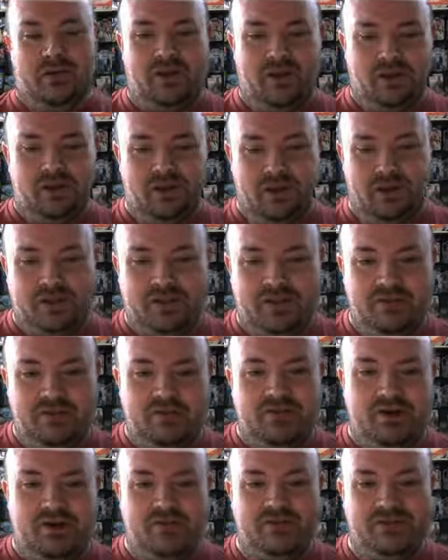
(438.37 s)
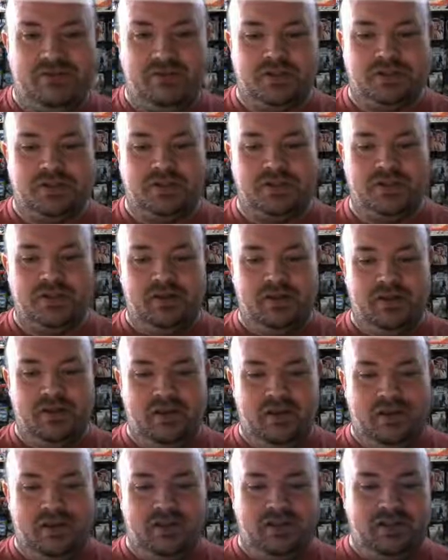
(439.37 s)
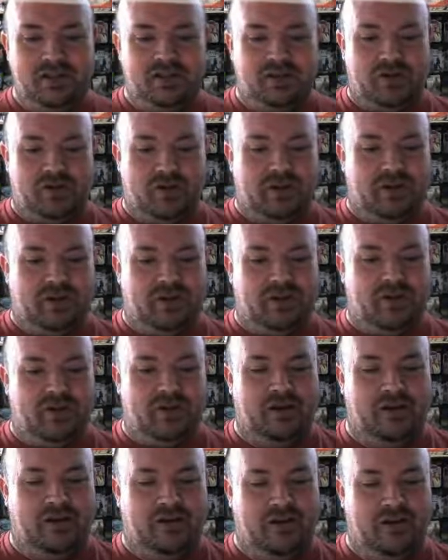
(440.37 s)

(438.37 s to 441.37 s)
65-60. Let's try that again.